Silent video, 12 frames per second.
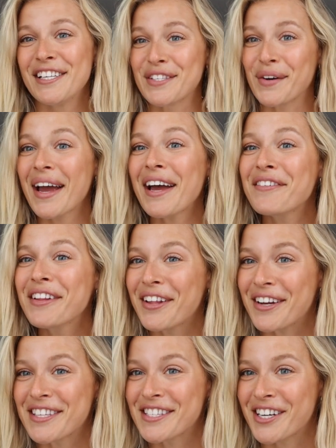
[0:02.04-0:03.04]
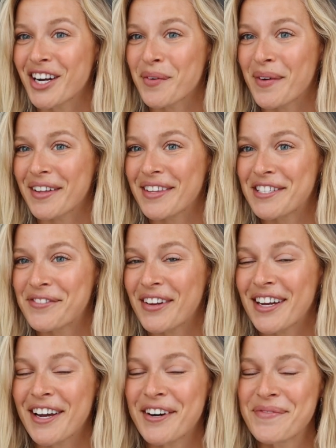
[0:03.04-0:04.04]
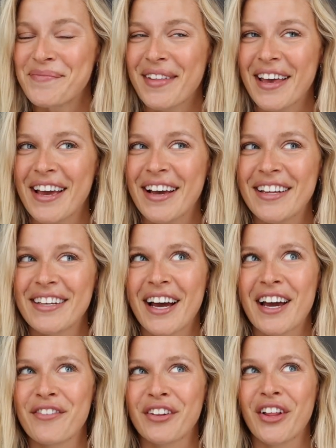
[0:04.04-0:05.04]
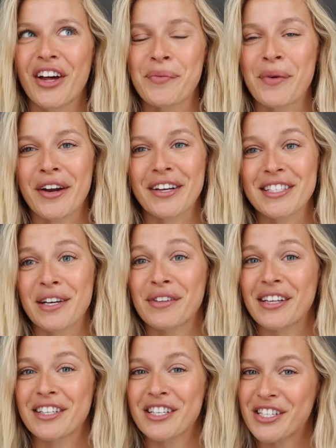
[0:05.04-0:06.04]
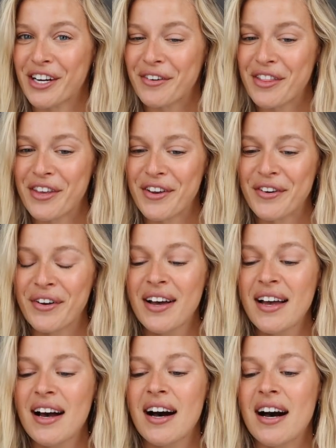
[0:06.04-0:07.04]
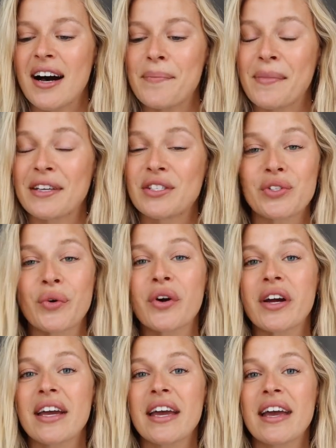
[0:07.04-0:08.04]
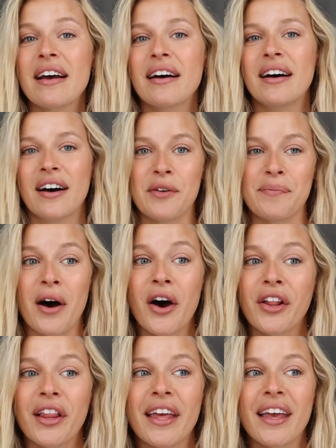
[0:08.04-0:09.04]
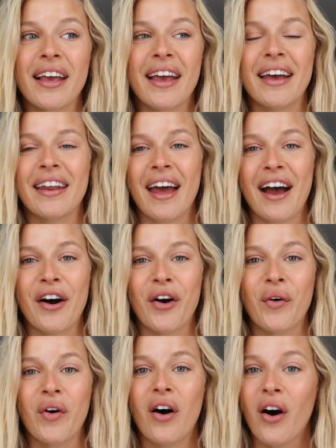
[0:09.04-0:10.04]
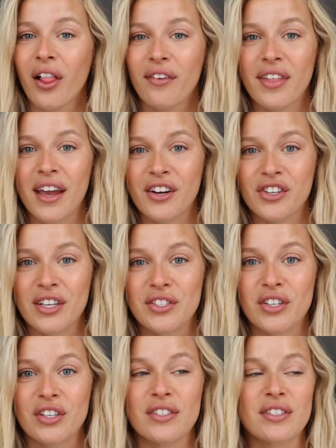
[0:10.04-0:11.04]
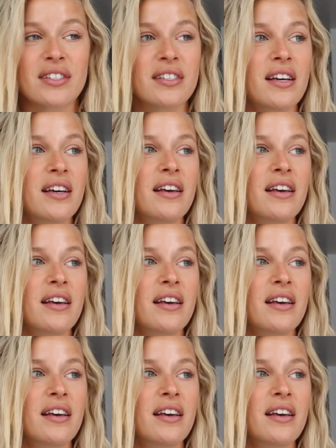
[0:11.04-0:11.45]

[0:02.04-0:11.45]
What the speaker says: So I have a lot to talk about in this video, and I have a lot of products I would like to share with you. My story on modeling and how all of the hairdressers